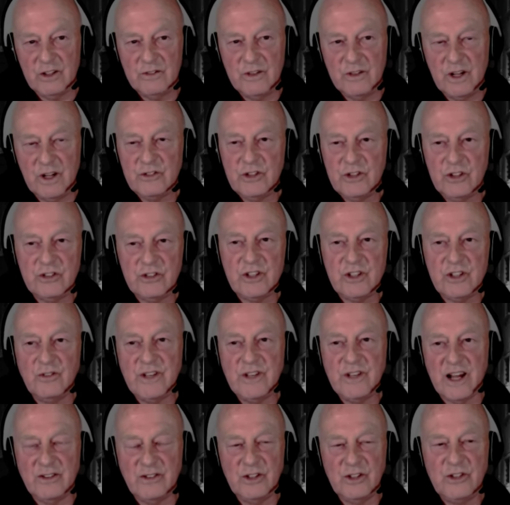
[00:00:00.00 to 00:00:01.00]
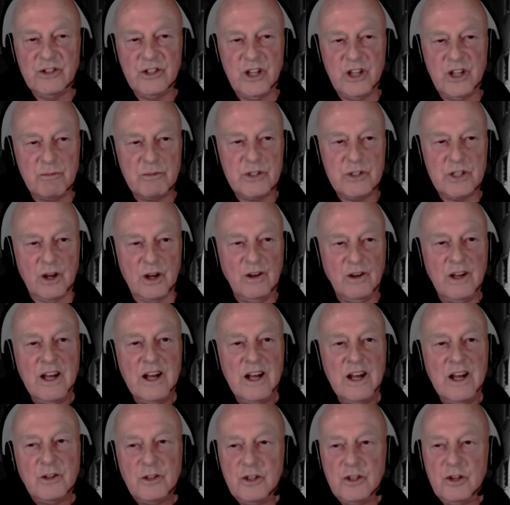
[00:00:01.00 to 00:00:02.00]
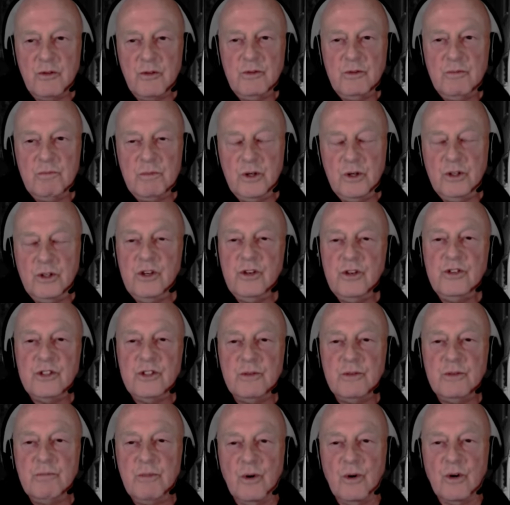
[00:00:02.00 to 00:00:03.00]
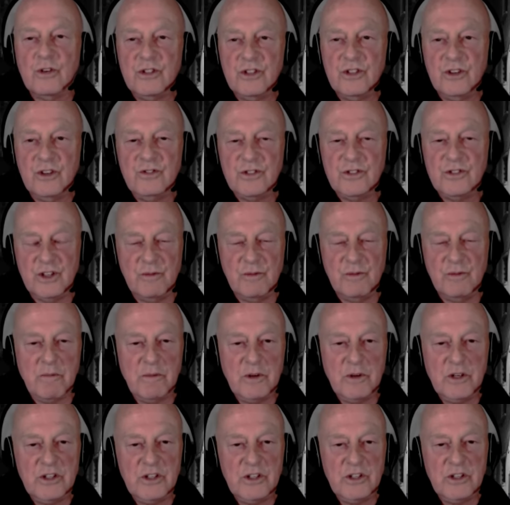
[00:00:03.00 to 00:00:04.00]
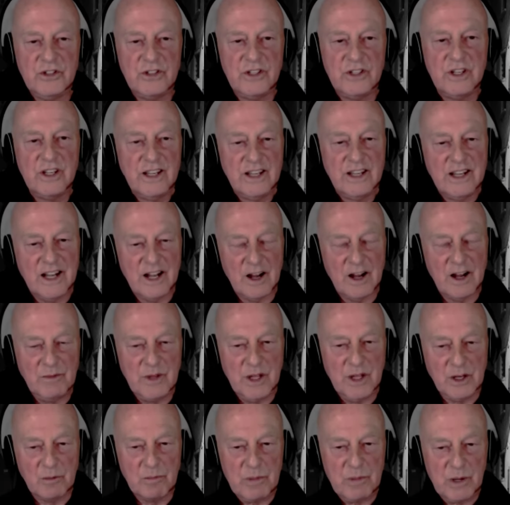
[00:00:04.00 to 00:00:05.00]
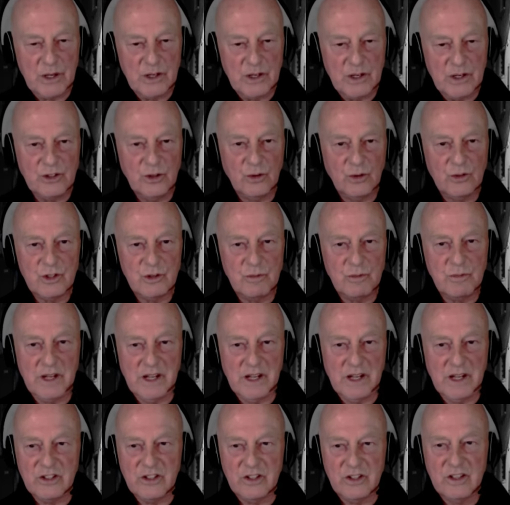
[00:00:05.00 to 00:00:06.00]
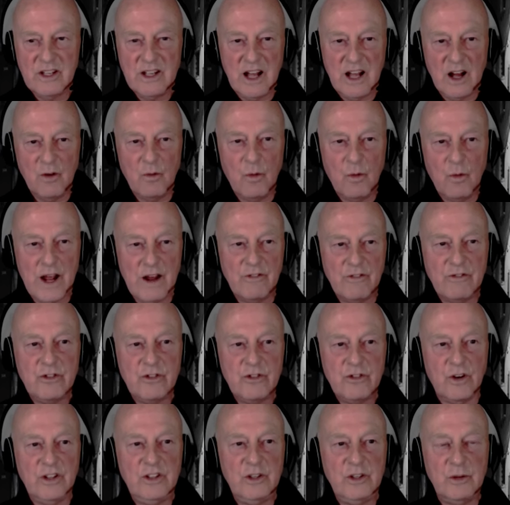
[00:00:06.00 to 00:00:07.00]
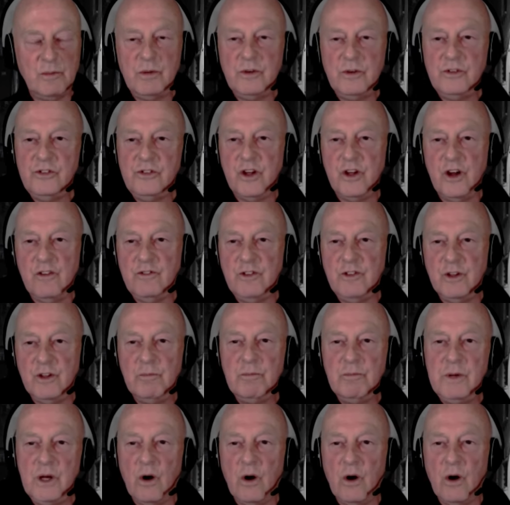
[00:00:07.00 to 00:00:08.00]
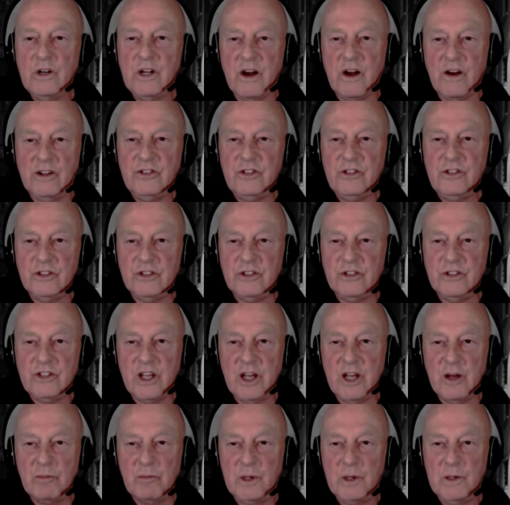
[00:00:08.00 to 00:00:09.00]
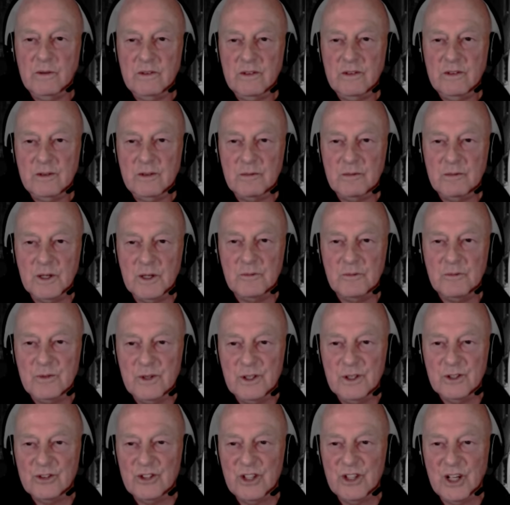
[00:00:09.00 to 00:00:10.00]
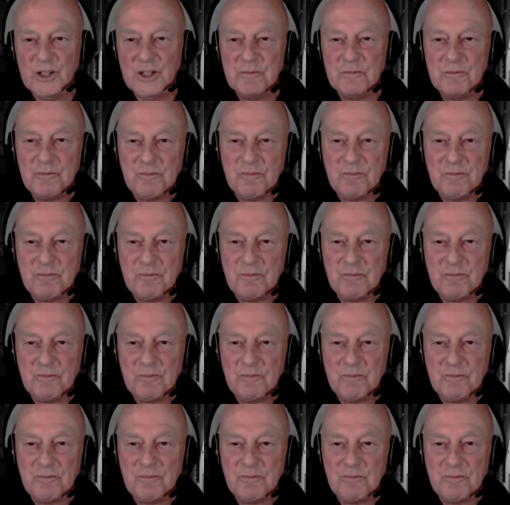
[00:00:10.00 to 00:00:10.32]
They'll just go down the tip. So to produce some books of some images that are personal to me is a way of trying to preserve them beyond going to the skip, but we'll see.